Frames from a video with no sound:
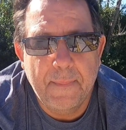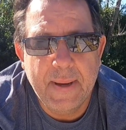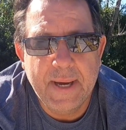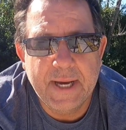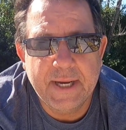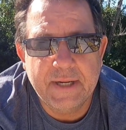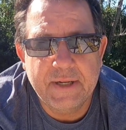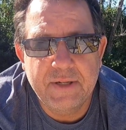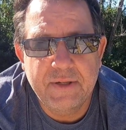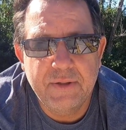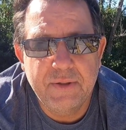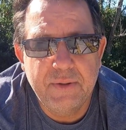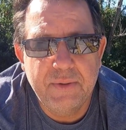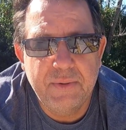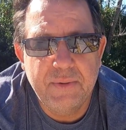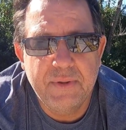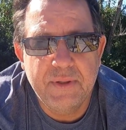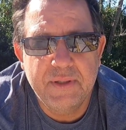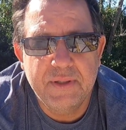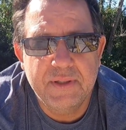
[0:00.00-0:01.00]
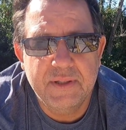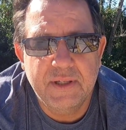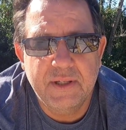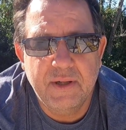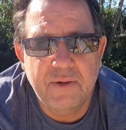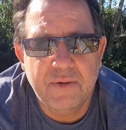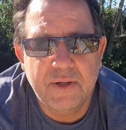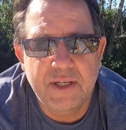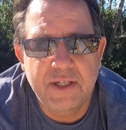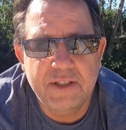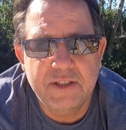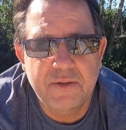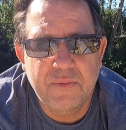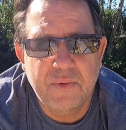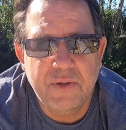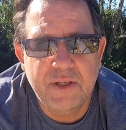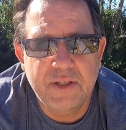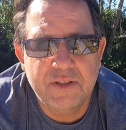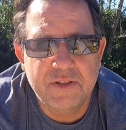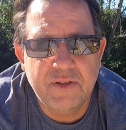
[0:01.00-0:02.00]
back to the location
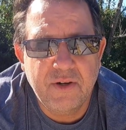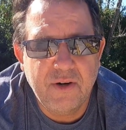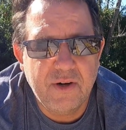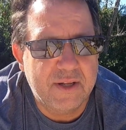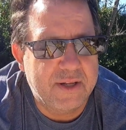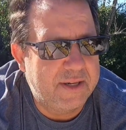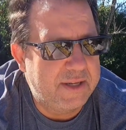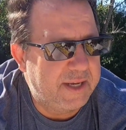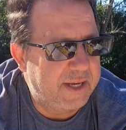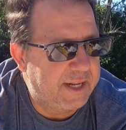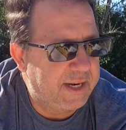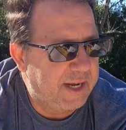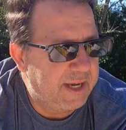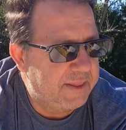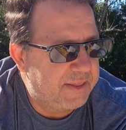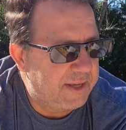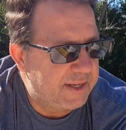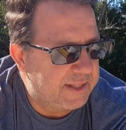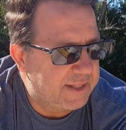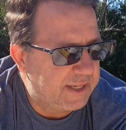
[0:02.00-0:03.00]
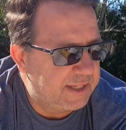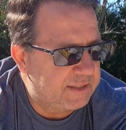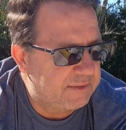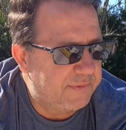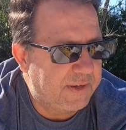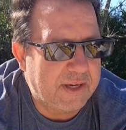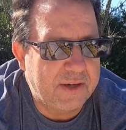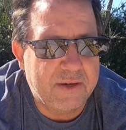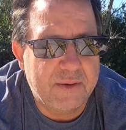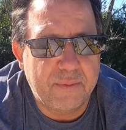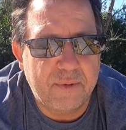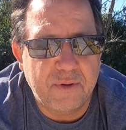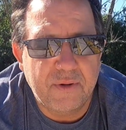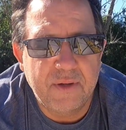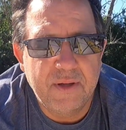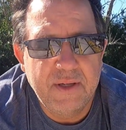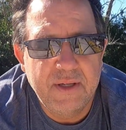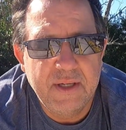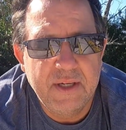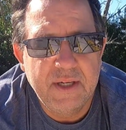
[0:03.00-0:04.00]
where you started, and I think that's valuable.
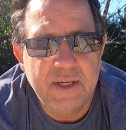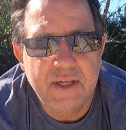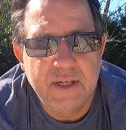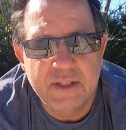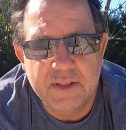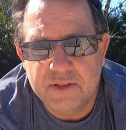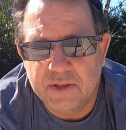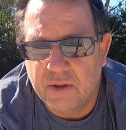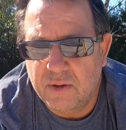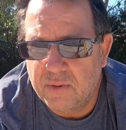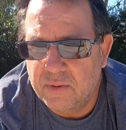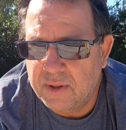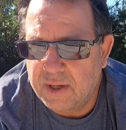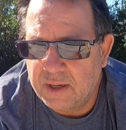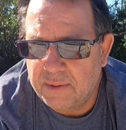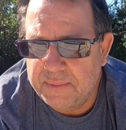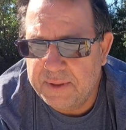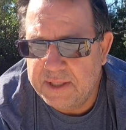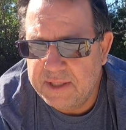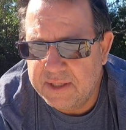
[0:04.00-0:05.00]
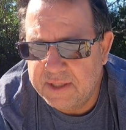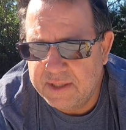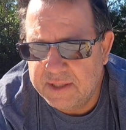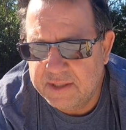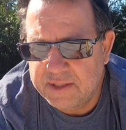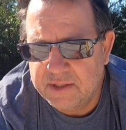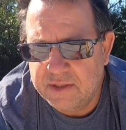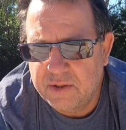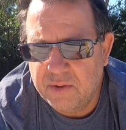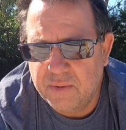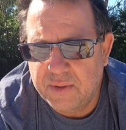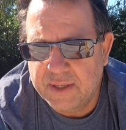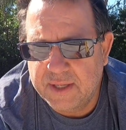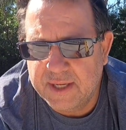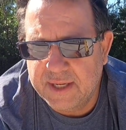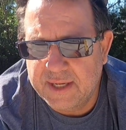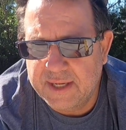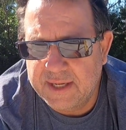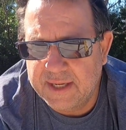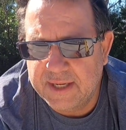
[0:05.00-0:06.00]
So I'll be doing
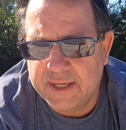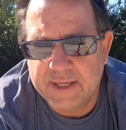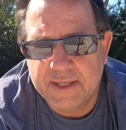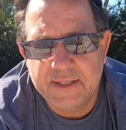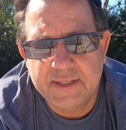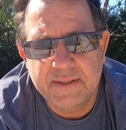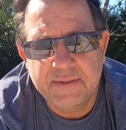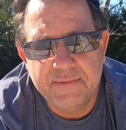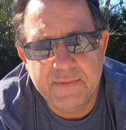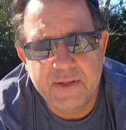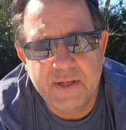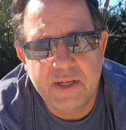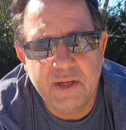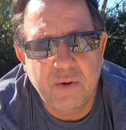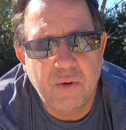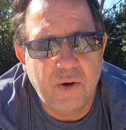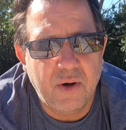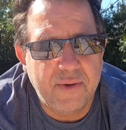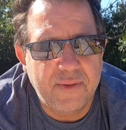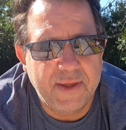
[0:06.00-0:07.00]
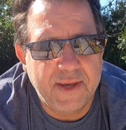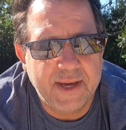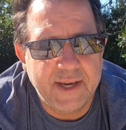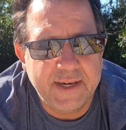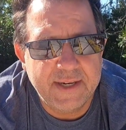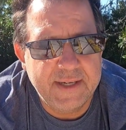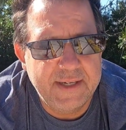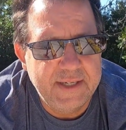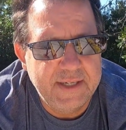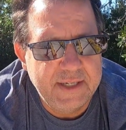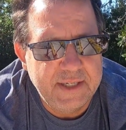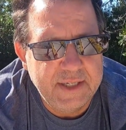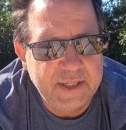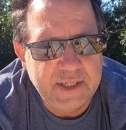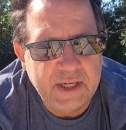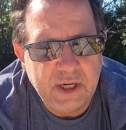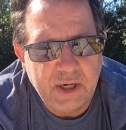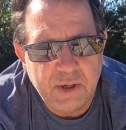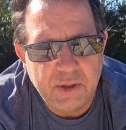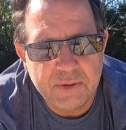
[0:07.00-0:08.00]
a video on that.
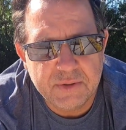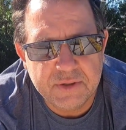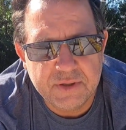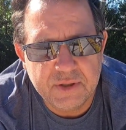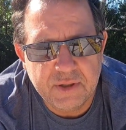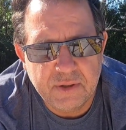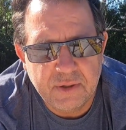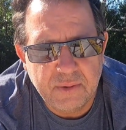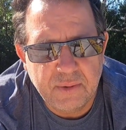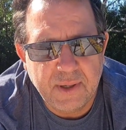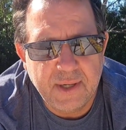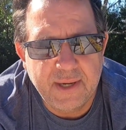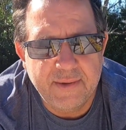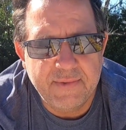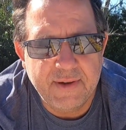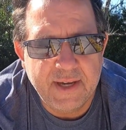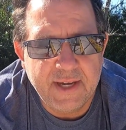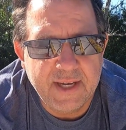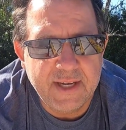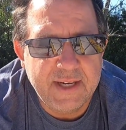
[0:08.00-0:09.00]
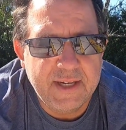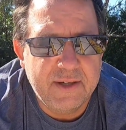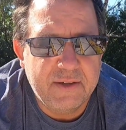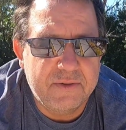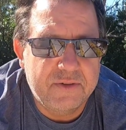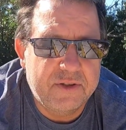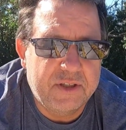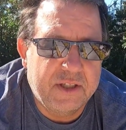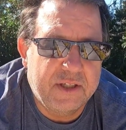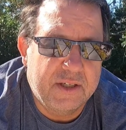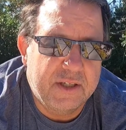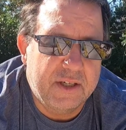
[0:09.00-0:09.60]
Also, I have a handheld